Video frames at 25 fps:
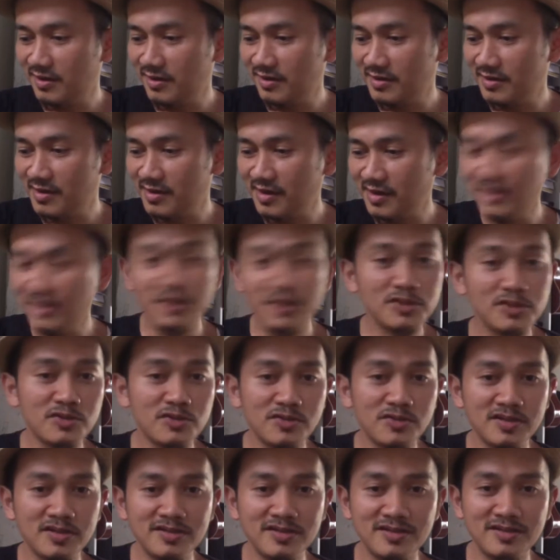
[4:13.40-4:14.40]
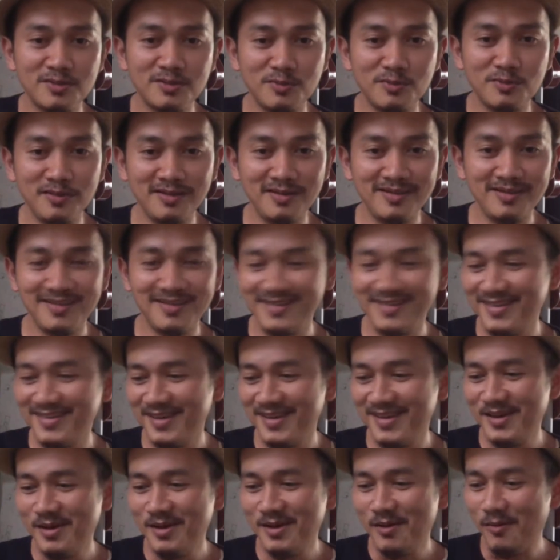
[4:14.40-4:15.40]
yeah interested as well.
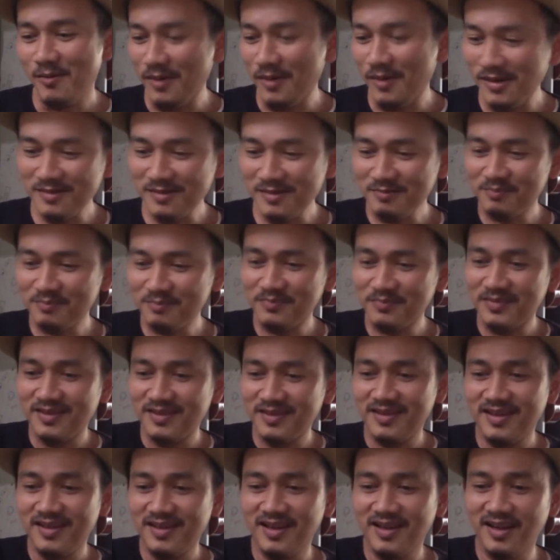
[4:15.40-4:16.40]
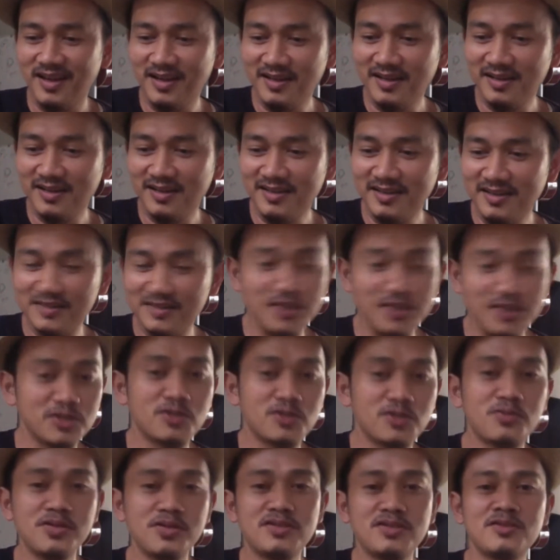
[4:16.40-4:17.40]
Well, that's
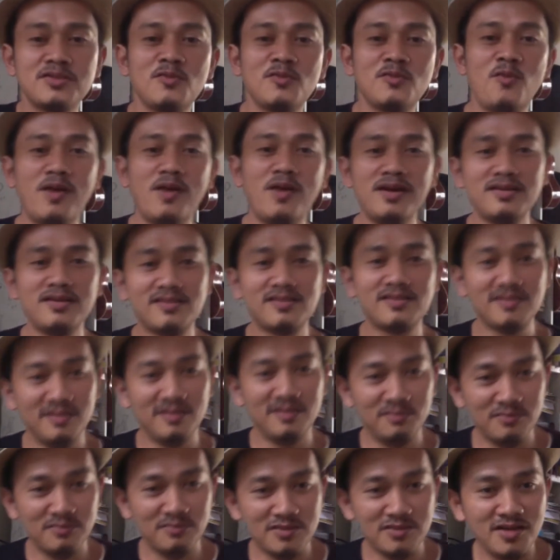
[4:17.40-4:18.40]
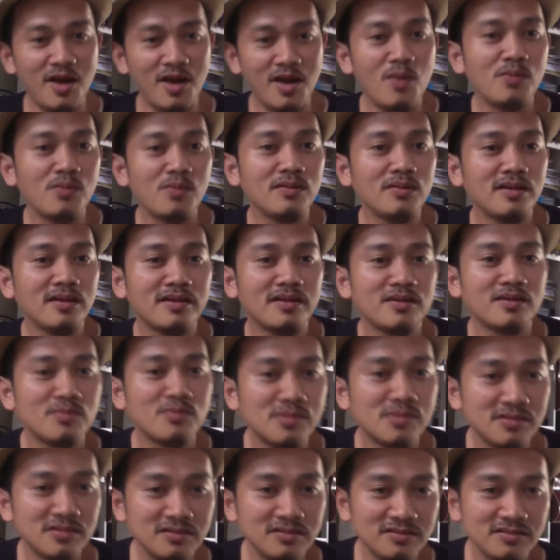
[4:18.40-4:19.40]
the reason why some towel
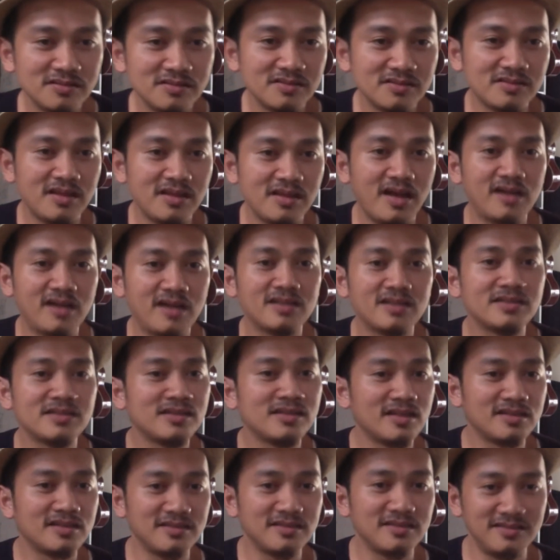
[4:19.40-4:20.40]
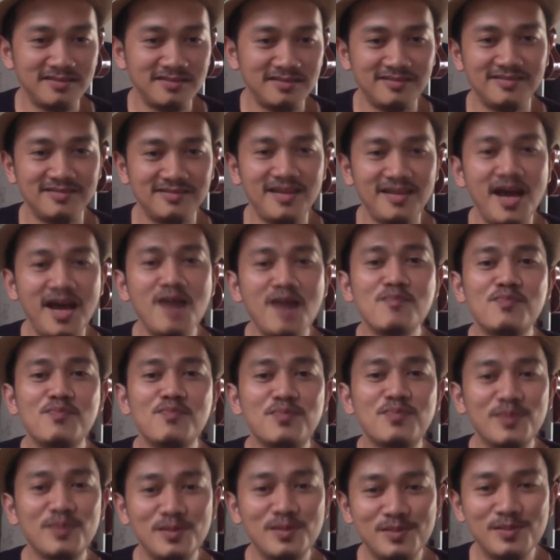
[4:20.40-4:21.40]
animals are not
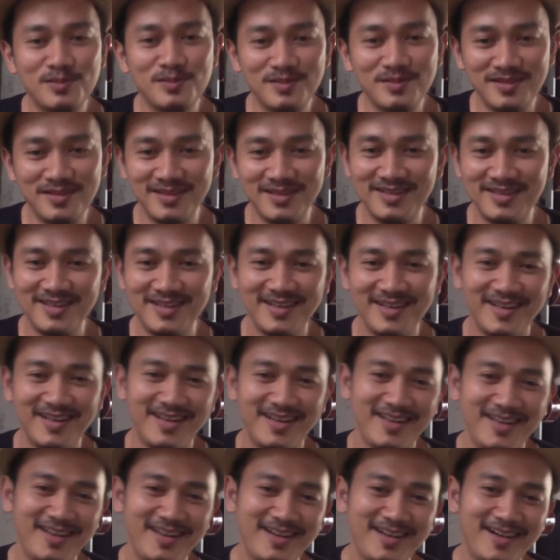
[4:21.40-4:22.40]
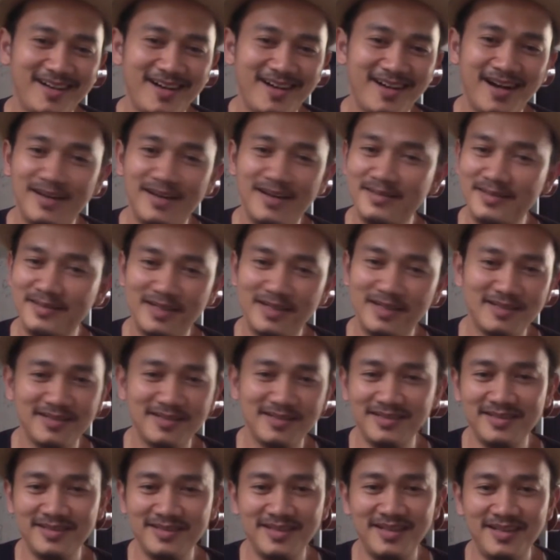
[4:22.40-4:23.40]
uploaded. Yeah, are not.
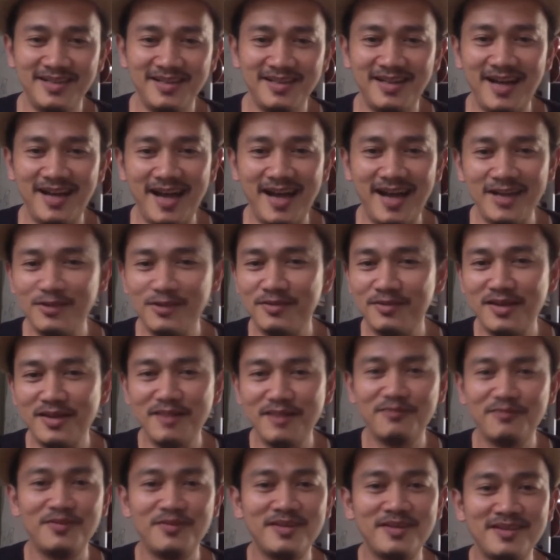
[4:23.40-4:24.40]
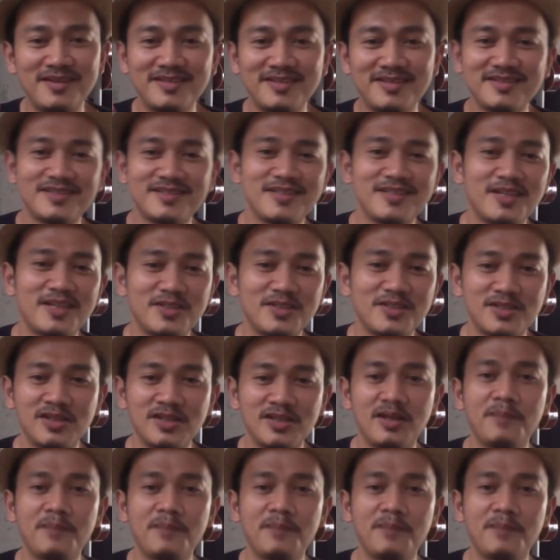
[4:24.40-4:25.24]
Yeah, I don't have any such